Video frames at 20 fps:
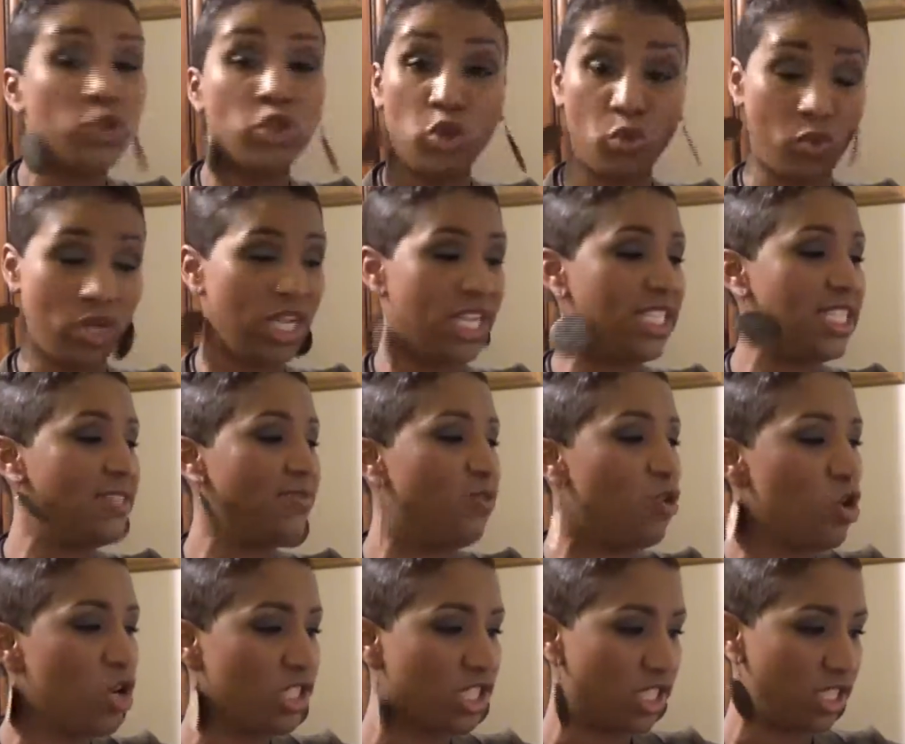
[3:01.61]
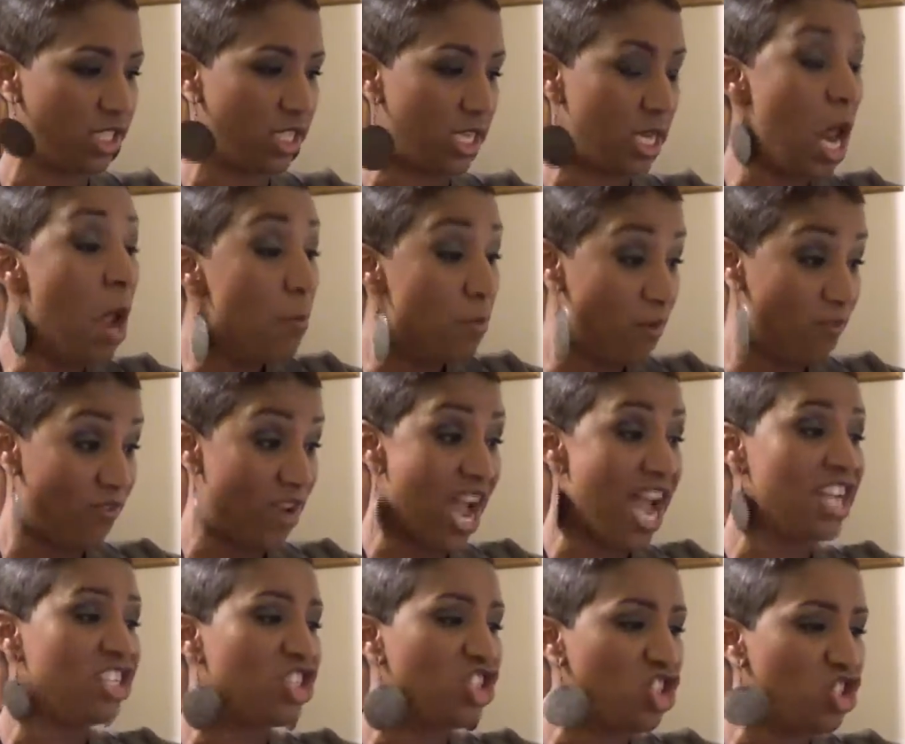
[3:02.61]
who were less fortunate,
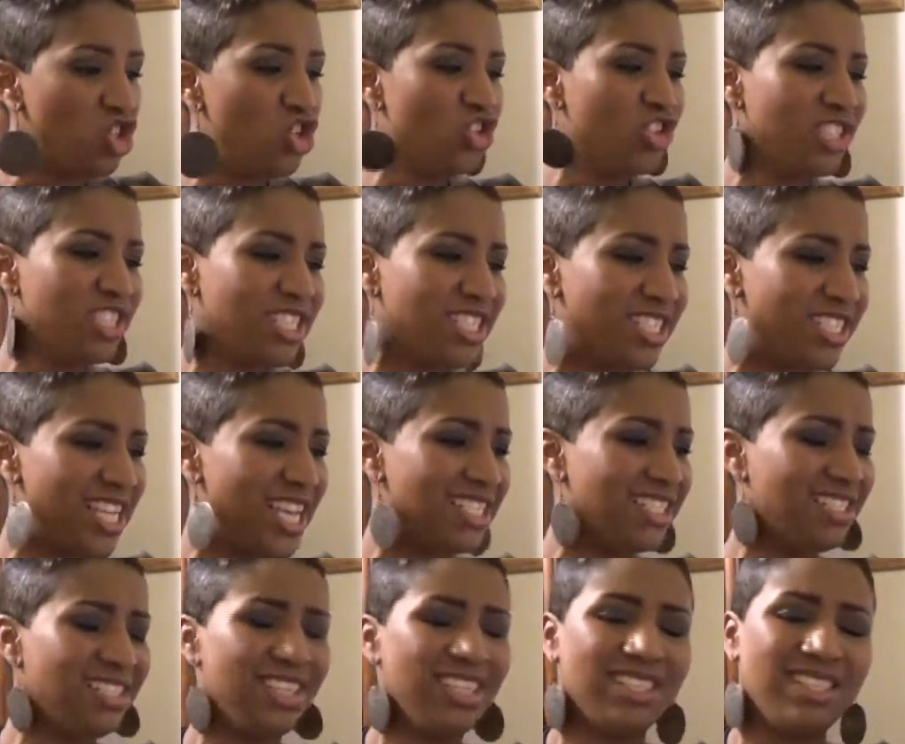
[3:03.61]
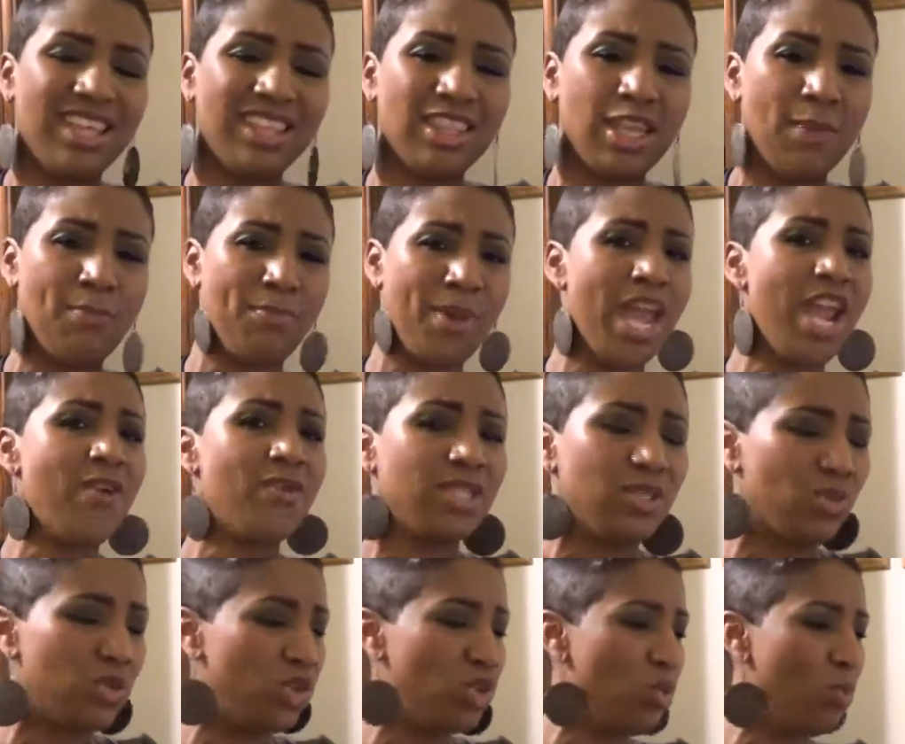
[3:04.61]
providing children necessities that their parents
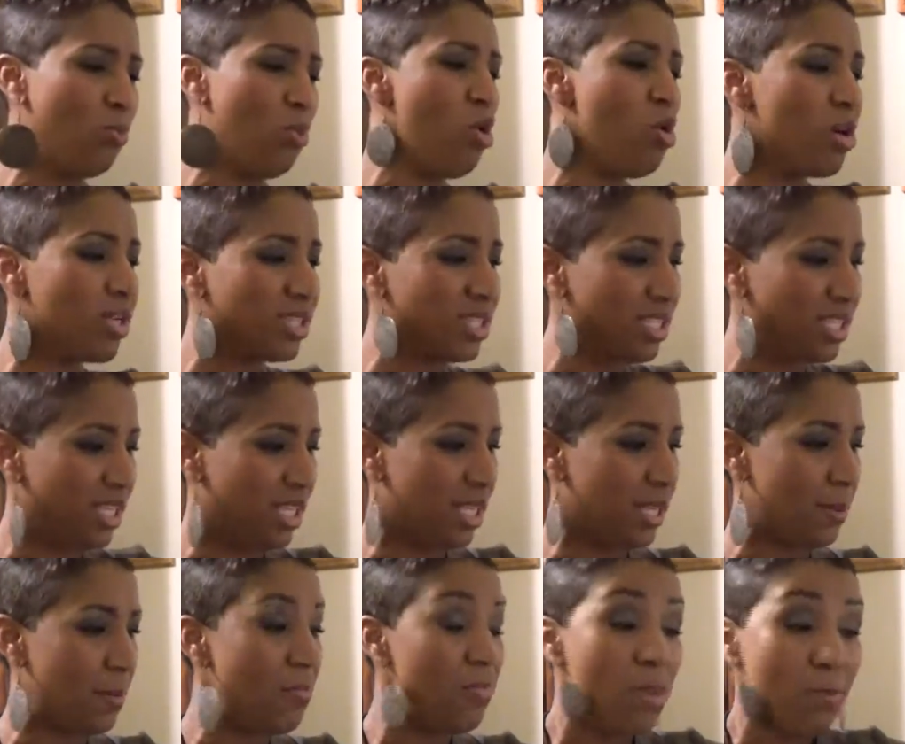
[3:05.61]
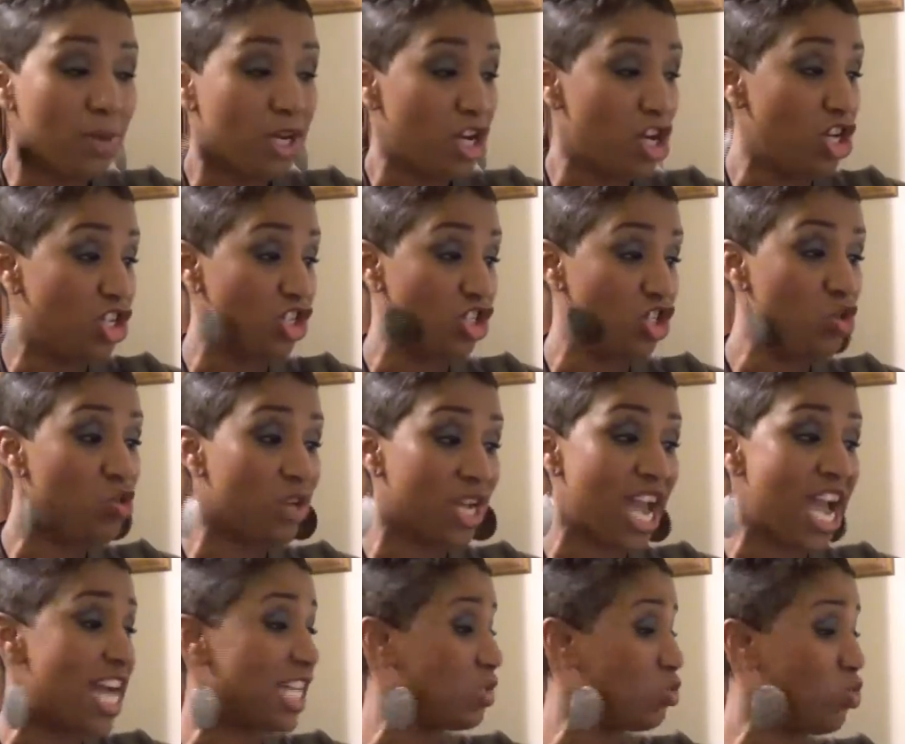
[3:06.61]
were too poor to get, because you
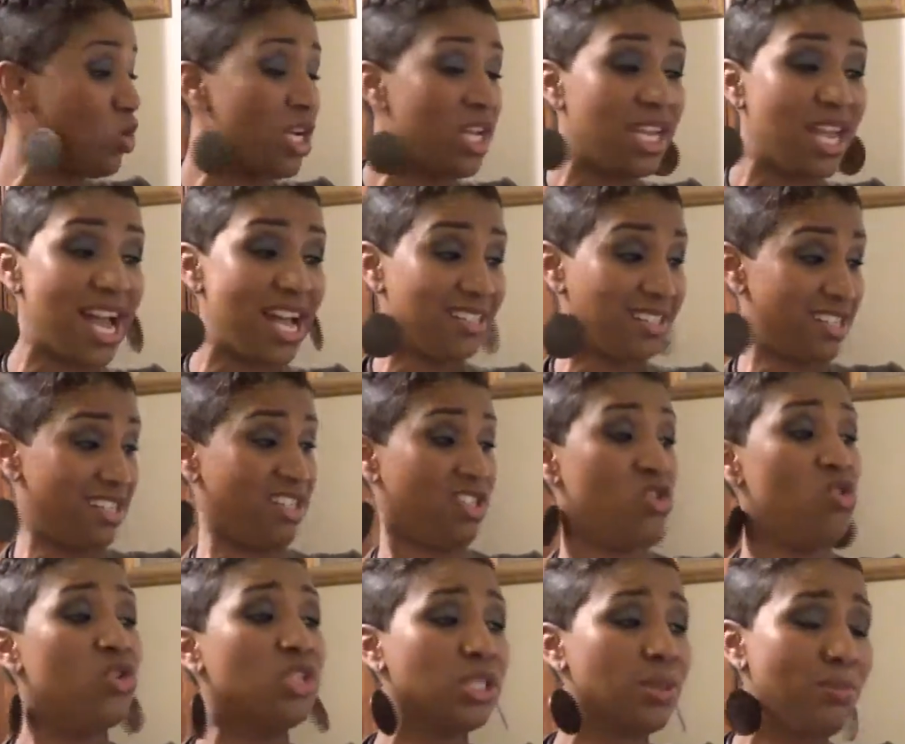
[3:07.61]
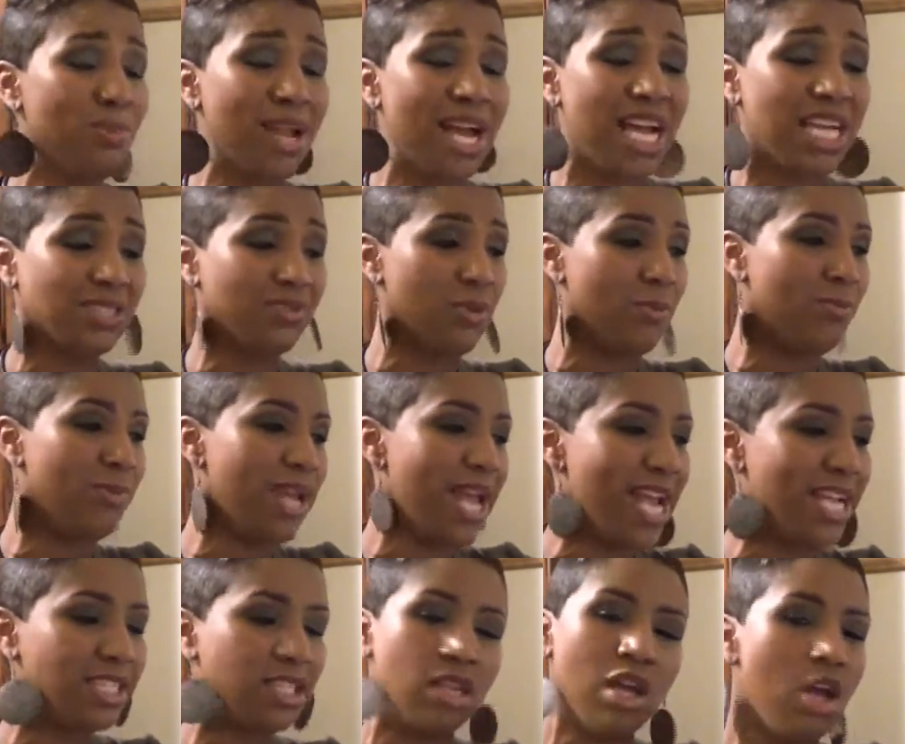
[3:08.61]
guys realized that school supplies for
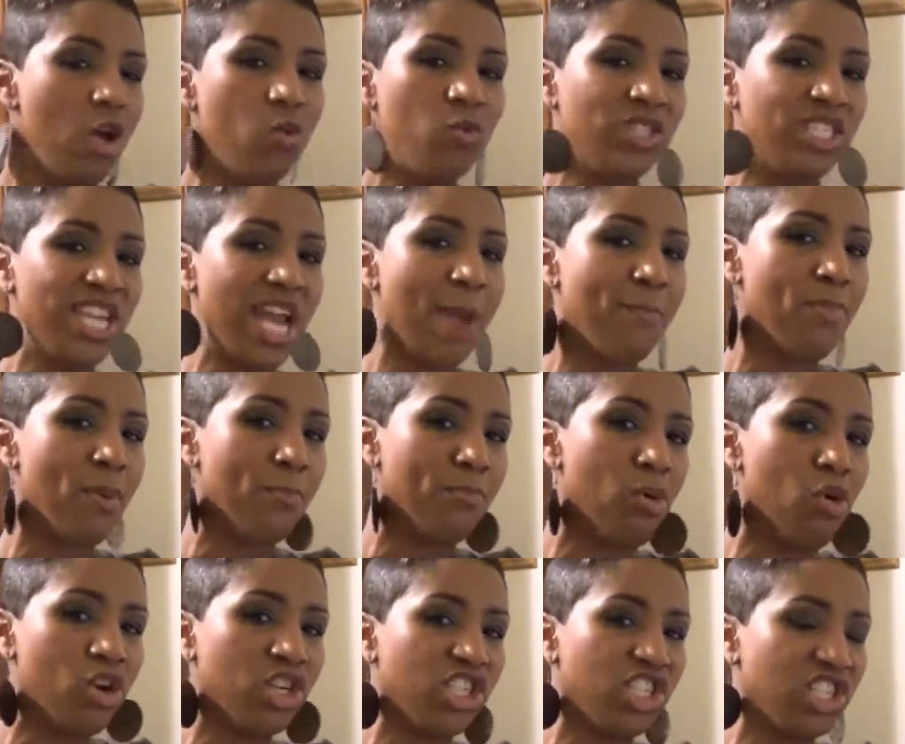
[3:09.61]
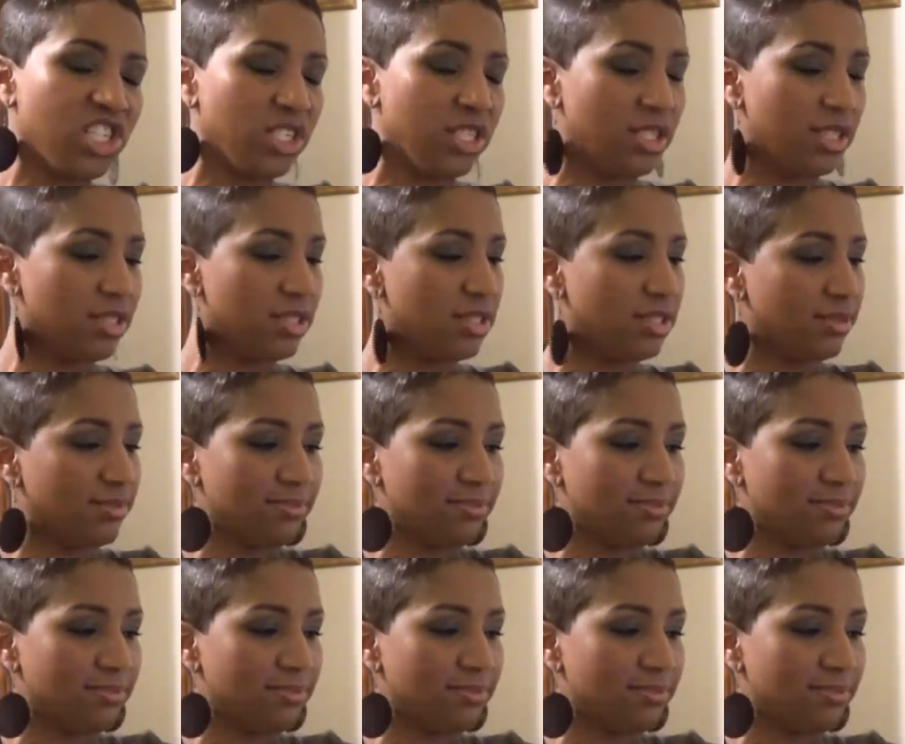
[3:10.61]
blacks was not proportionate.